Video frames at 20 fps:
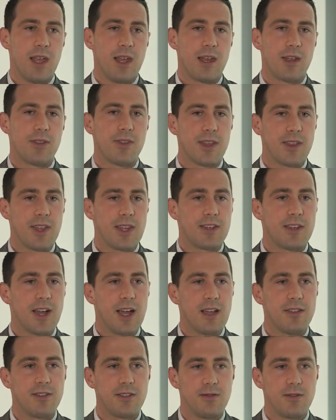I think that
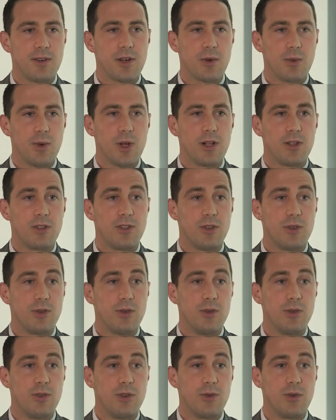ties in very well
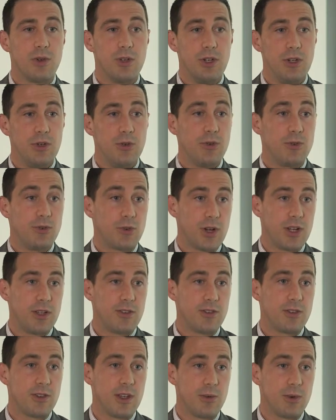to the renewed
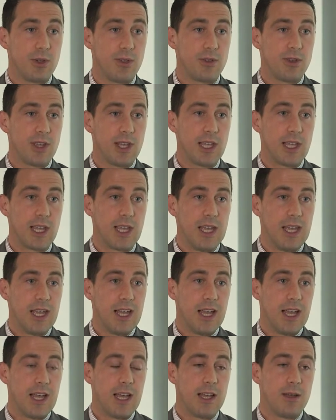trends that we're seeing
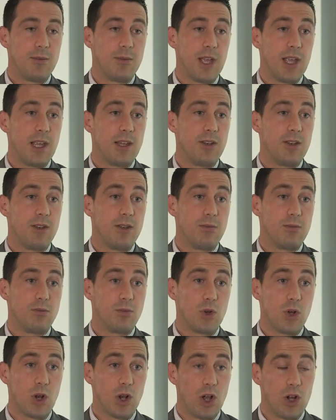in
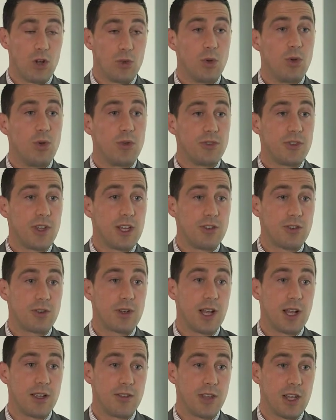global
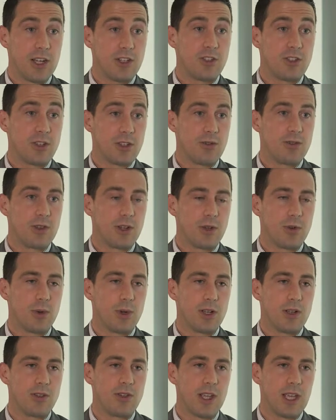centralization of
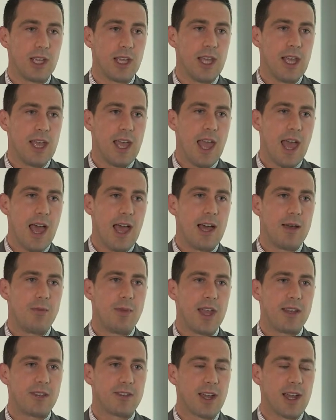liquidity
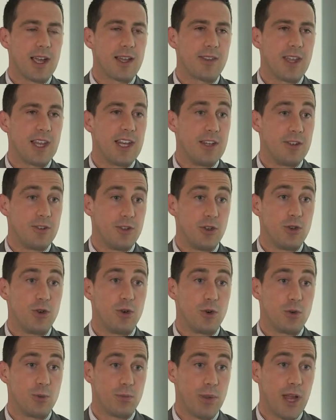and tying that into
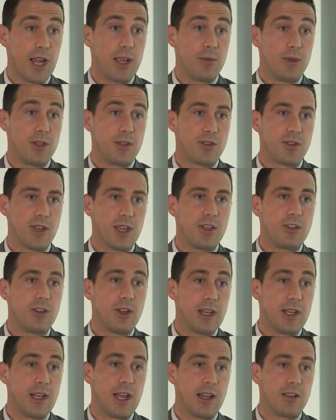your payments and
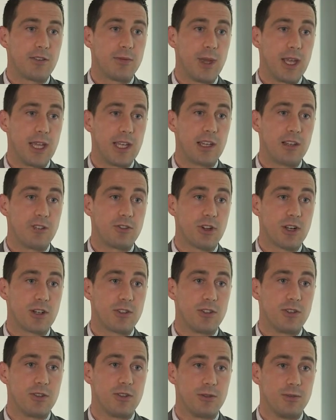your in-house banking
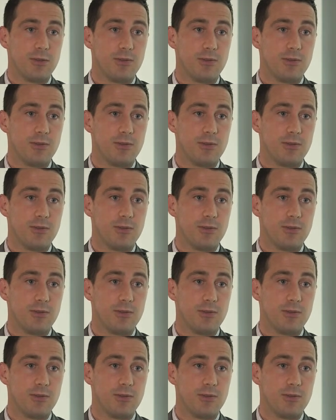structures.